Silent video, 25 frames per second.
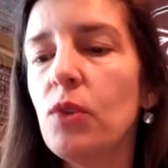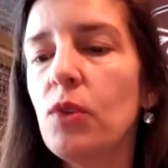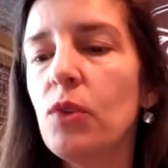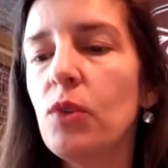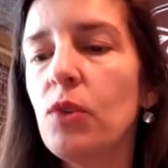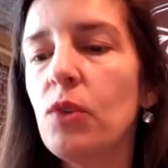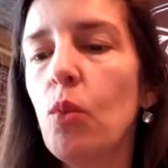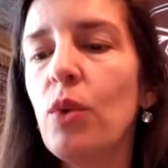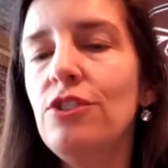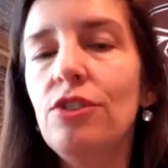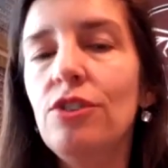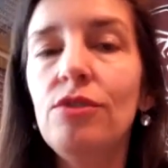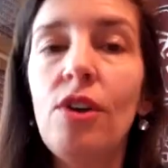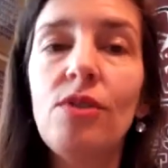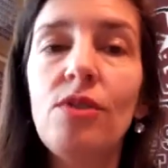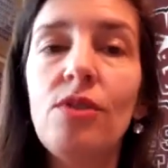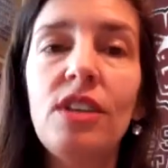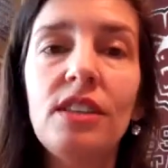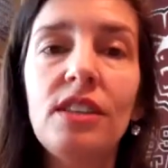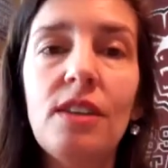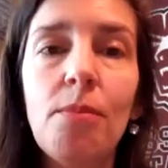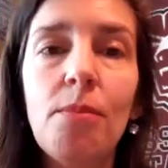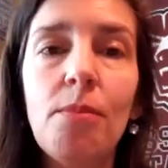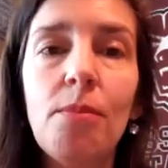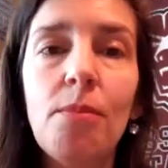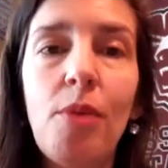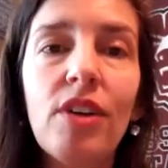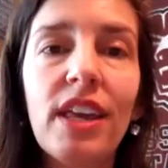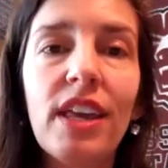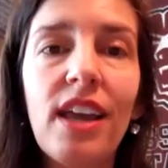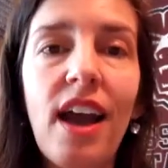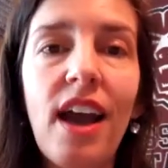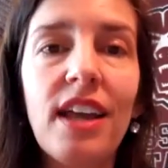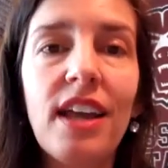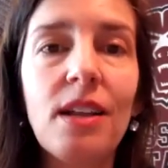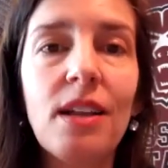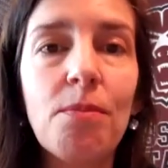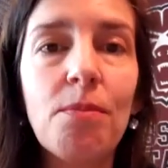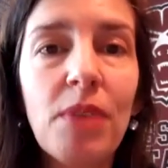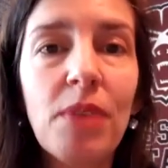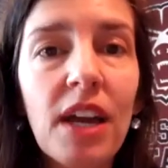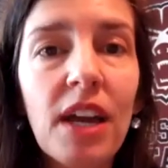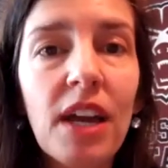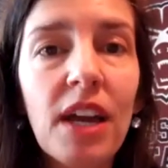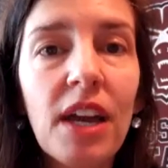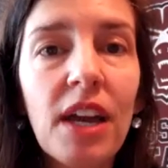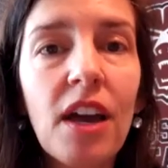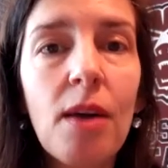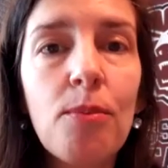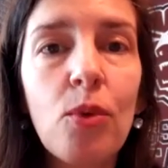We do know that the bulky item
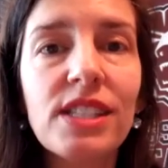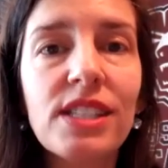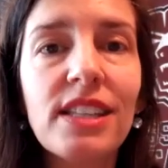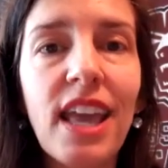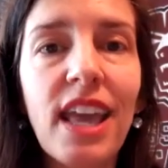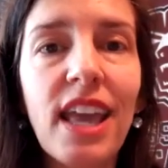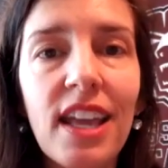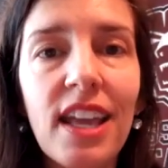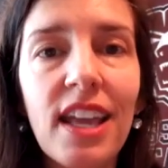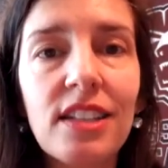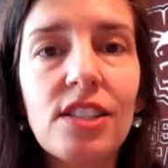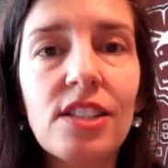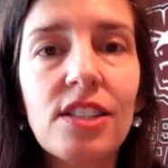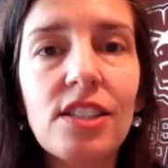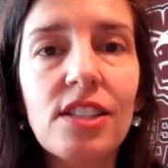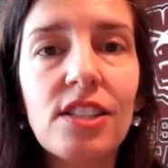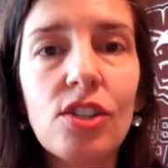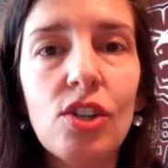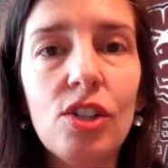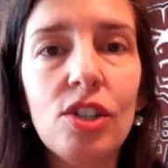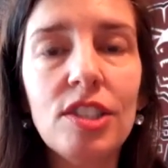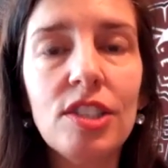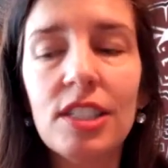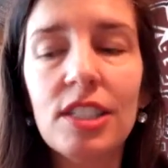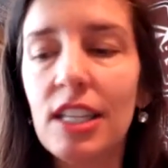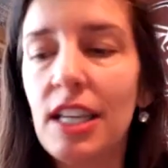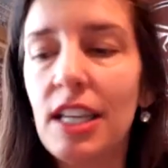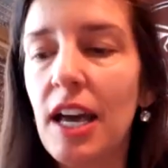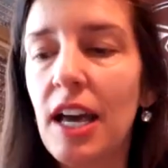pickup was canceled,